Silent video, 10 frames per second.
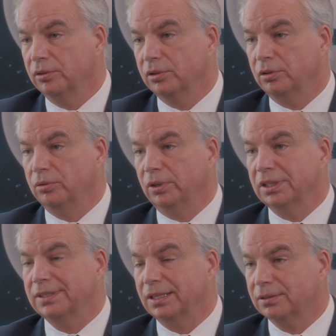to
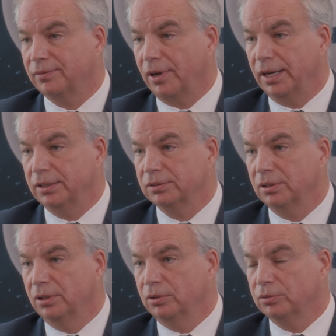incentivize
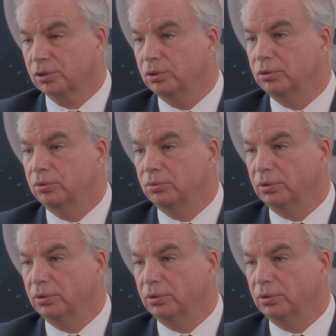true